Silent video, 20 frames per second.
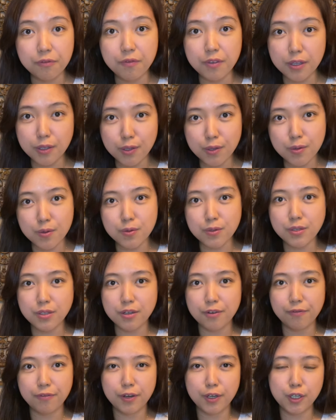videos
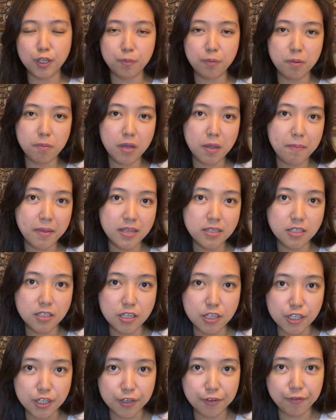referred to me by my
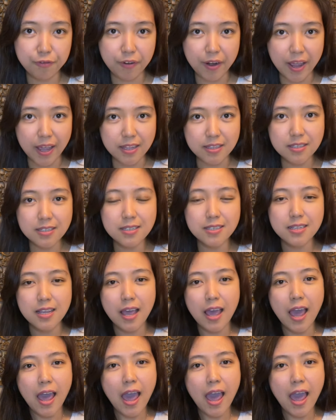stitcher friends.